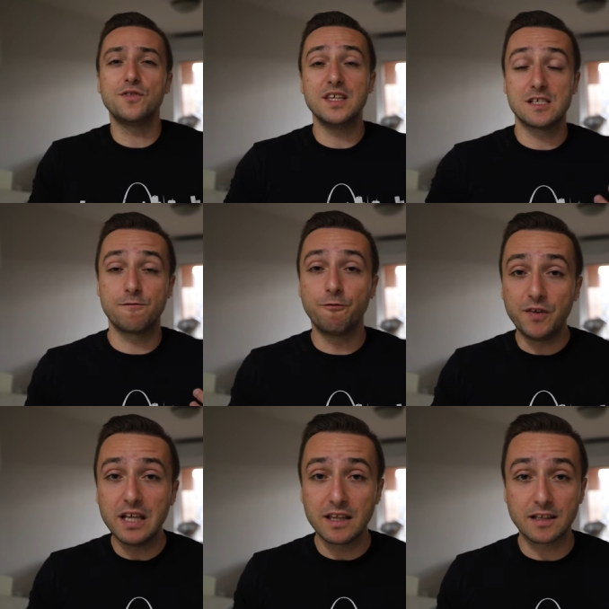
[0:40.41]
you this
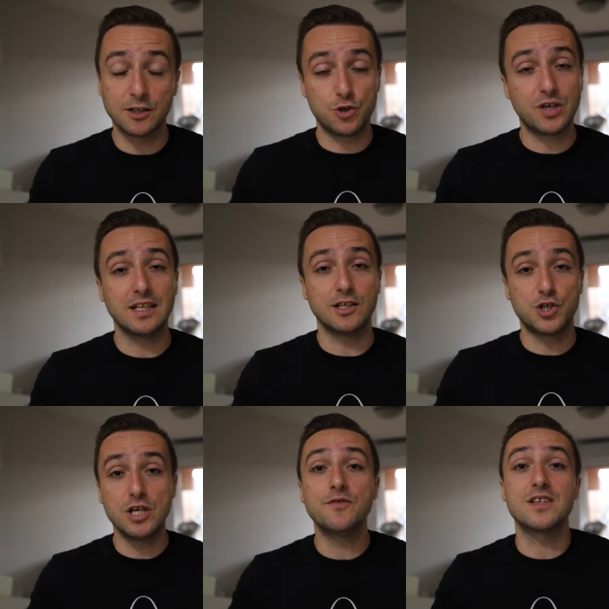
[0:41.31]
feeling that you can
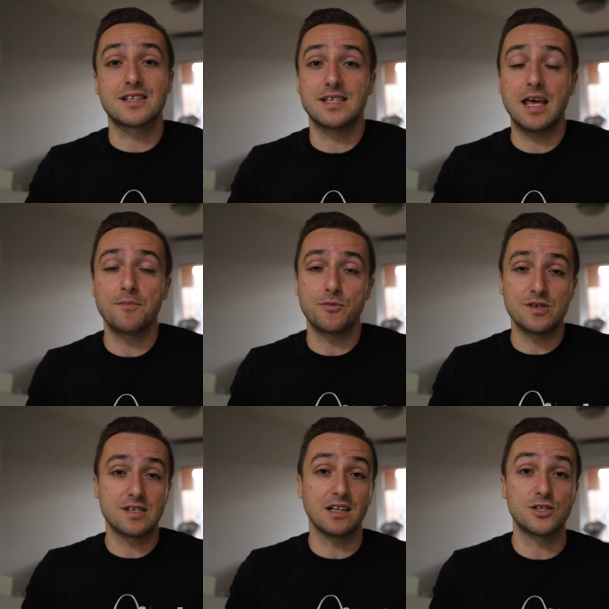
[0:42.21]
achieve the same
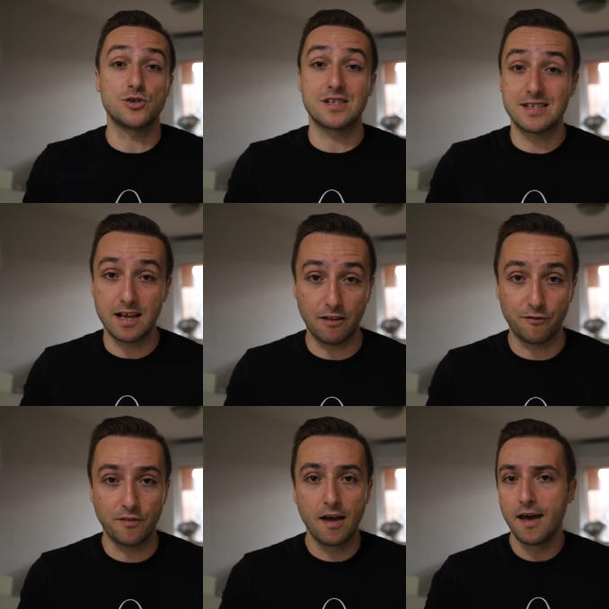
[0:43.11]
results
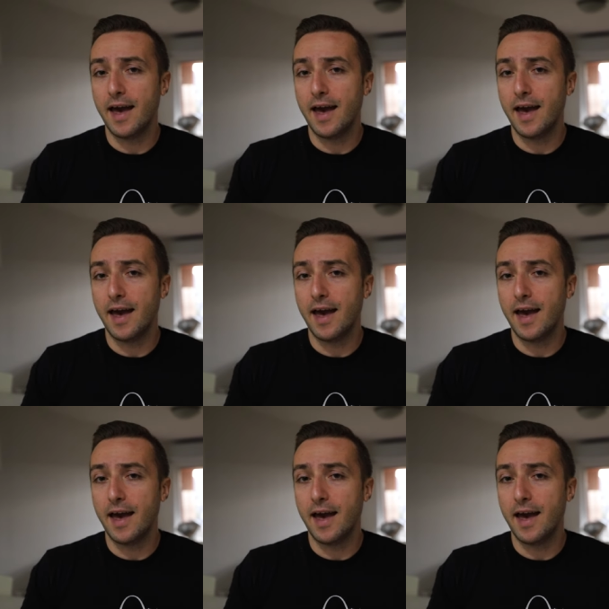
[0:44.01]
yourself.